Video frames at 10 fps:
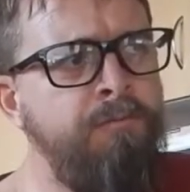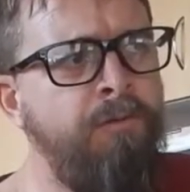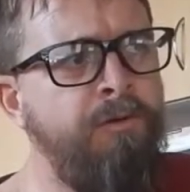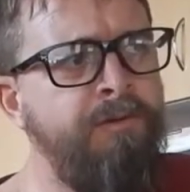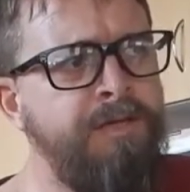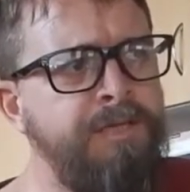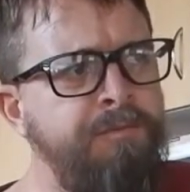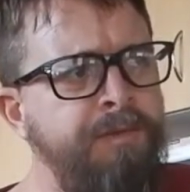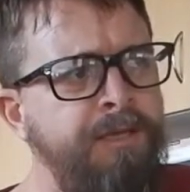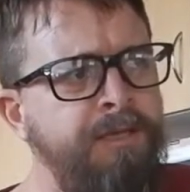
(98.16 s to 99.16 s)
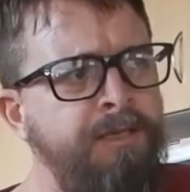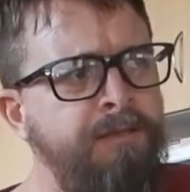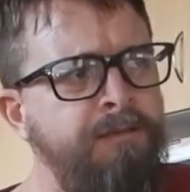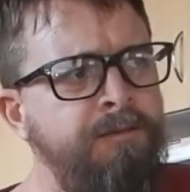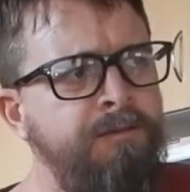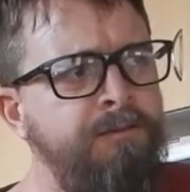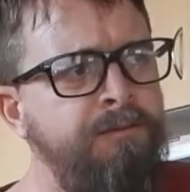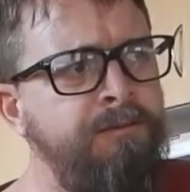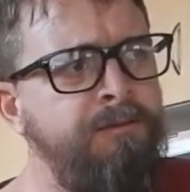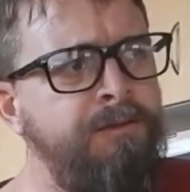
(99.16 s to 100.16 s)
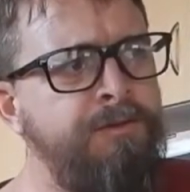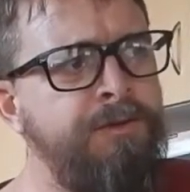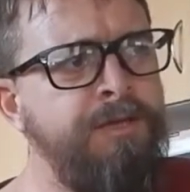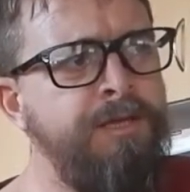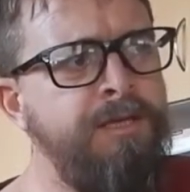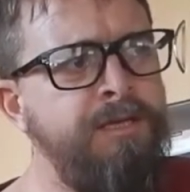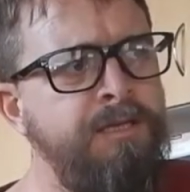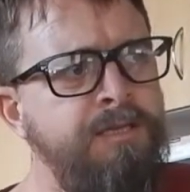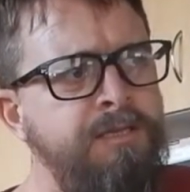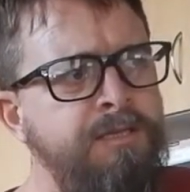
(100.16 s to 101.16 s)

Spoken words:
might have actually been 32